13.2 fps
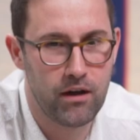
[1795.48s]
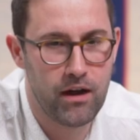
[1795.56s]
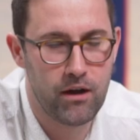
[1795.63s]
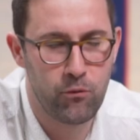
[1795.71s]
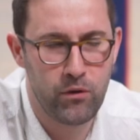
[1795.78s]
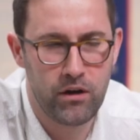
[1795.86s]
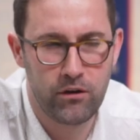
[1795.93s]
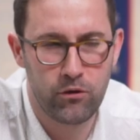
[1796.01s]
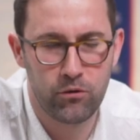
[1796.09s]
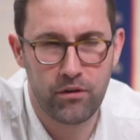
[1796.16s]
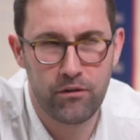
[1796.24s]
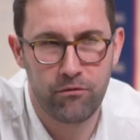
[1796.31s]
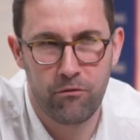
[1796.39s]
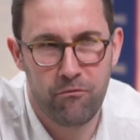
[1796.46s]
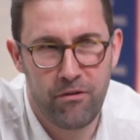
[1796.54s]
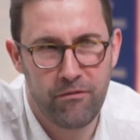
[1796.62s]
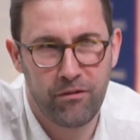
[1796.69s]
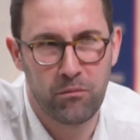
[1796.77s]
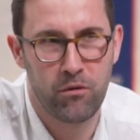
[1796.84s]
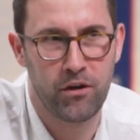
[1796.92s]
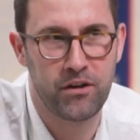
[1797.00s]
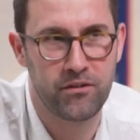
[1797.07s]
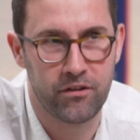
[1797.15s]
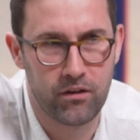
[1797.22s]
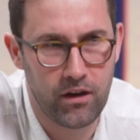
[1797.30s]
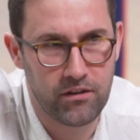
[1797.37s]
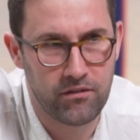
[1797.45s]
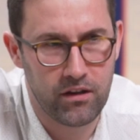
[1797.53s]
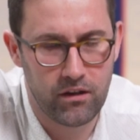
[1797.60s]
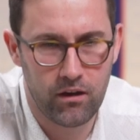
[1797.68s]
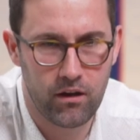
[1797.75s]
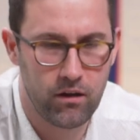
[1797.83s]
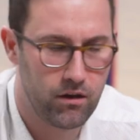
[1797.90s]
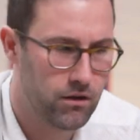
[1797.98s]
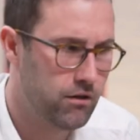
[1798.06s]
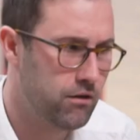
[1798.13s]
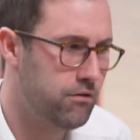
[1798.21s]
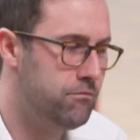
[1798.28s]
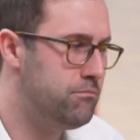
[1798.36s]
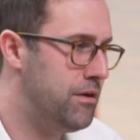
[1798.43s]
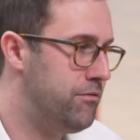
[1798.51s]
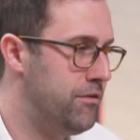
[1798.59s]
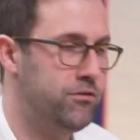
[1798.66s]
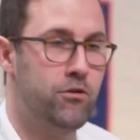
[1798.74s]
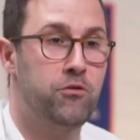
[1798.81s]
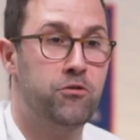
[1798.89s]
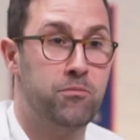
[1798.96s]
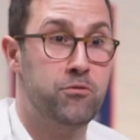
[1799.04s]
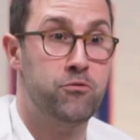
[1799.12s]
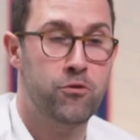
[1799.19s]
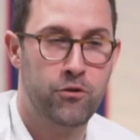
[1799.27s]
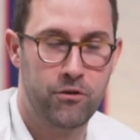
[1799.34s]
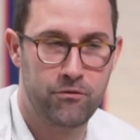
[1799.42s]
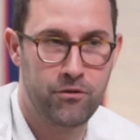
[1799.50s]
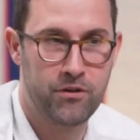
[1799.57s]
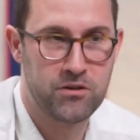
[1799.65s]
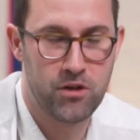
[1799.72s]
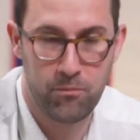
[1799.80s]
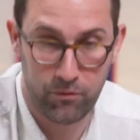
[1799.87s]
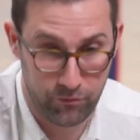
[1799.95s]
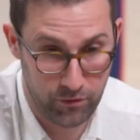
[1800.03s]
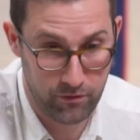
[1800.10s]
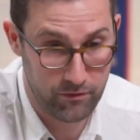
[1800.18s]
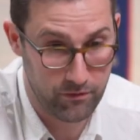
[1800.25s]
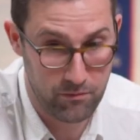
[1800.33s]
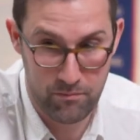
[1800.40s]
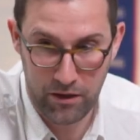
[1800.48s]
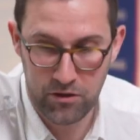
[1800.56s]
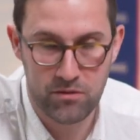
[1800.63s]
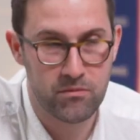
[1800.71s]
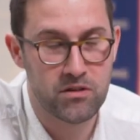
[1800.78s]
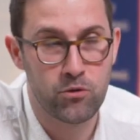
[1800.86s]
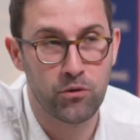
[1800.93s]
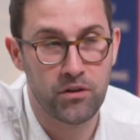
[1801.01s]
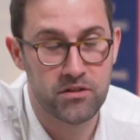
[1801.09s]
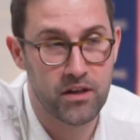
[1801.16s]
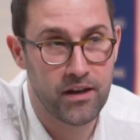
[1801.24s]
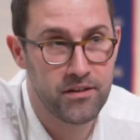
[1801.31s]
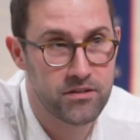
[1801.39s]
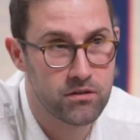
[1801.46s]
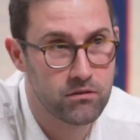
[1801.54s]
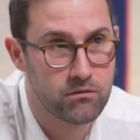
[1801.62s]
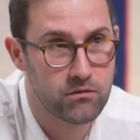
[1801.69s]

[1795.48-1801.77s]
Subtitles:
I really don't have a favorite marketer, I think. My favorite entrepreneur, for example, in Belgium is Jonas Danes.